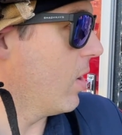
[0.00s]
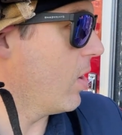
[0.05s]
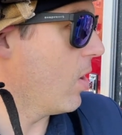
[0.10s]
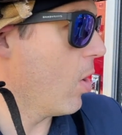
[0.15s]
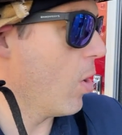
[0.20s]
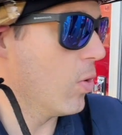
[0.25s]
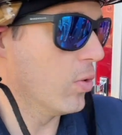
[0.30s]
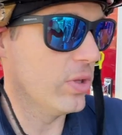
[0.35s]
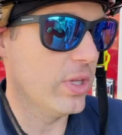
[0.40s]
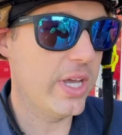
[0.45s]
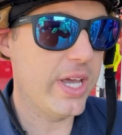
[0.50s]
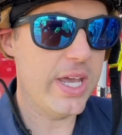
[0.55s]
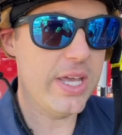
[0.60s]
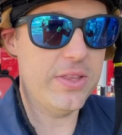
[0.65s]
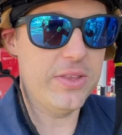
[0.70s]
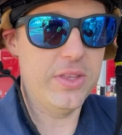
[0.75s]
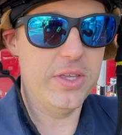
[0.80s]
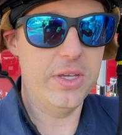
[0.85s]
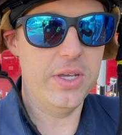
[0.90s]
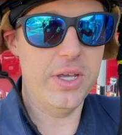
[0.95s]
only
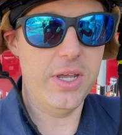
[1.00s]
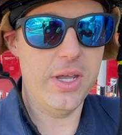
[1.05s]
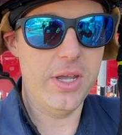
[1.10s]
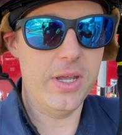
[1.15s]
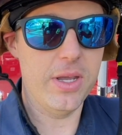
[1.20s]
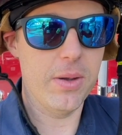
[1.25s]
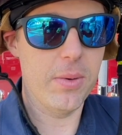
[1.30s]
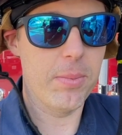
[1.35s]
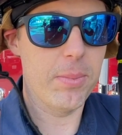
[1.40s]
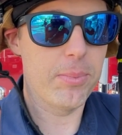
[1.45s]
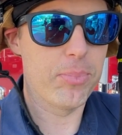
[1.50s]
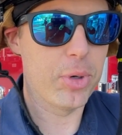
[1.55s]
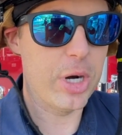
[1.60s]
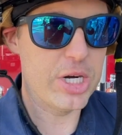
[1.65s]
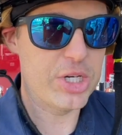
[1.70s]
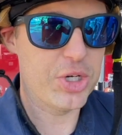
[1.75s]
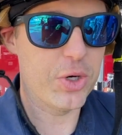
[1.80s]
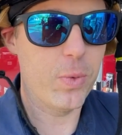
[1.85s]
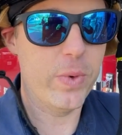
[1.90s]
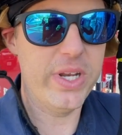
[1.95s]
the
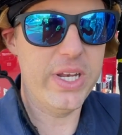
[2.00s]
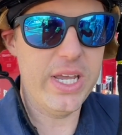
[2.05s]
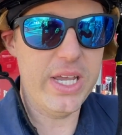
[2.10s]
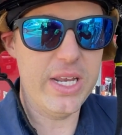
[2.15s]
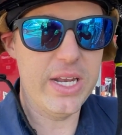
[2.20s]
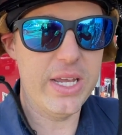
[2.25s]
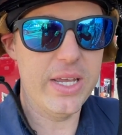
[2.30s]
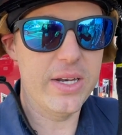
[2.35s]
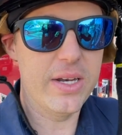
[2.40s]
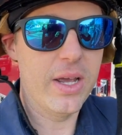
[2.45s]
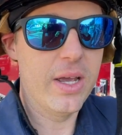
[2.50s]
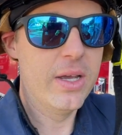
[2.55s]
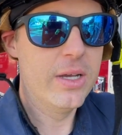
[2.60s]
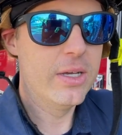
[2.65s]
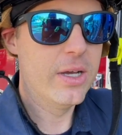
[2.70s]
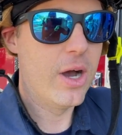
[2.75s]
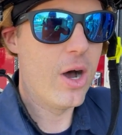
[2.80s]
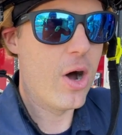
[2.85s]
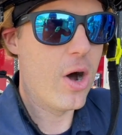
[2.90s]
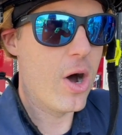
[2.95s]
pressure we needed
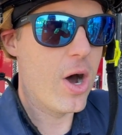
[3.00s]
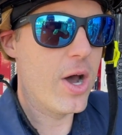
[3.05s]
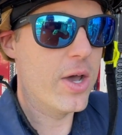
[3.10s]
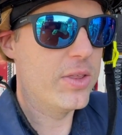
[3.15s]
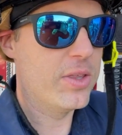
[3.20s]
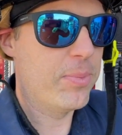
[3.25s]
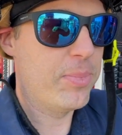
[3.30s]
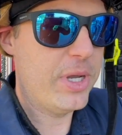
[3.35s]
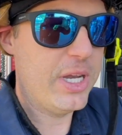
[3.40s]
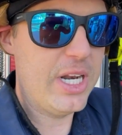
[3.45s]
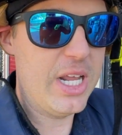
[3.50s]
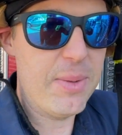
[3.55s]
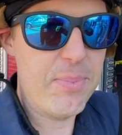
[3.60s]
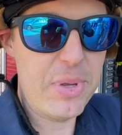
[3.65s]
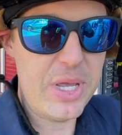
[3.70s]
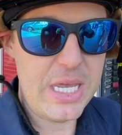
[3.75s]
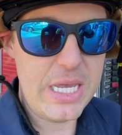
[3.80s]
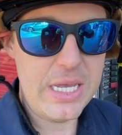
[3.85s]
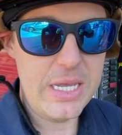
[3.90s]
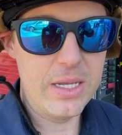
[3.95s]
on the
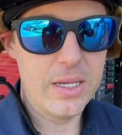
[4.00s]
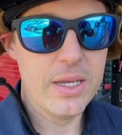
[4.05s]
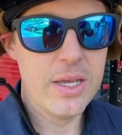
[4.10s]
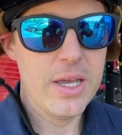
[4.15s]
PDP.